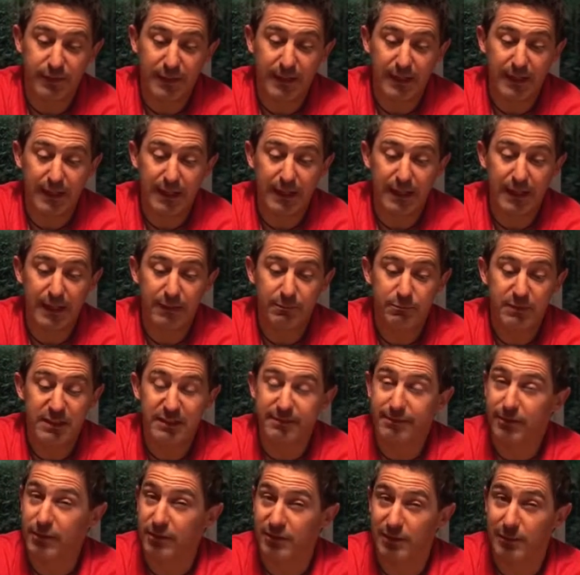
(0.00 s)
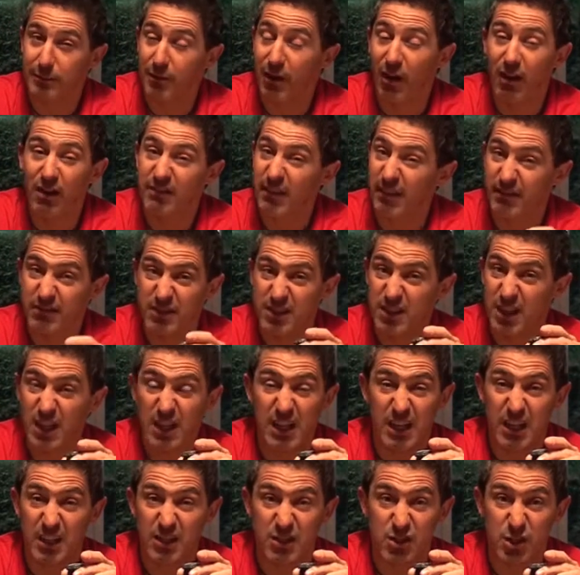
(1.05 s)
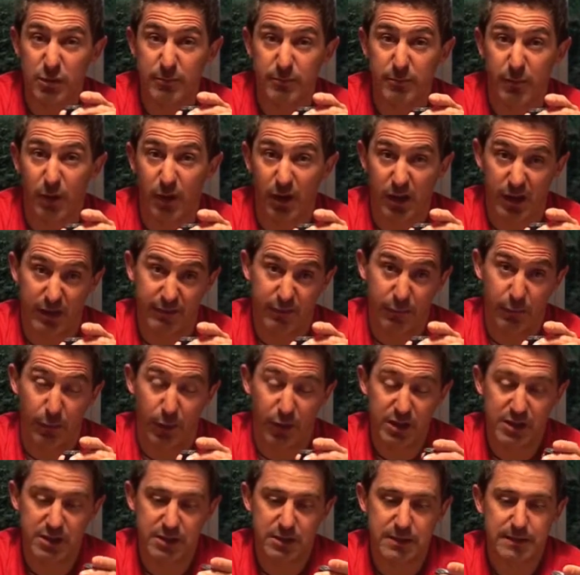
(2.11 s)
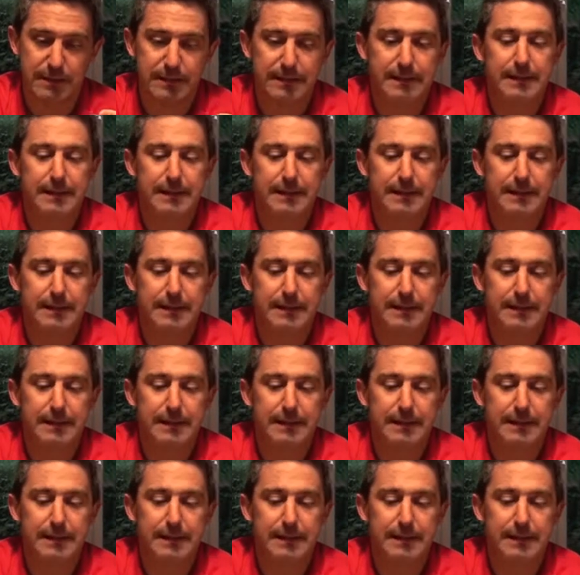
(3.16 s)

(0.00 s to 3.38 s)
It's the first time I've ever seen it in the supermarket, if I'm honest.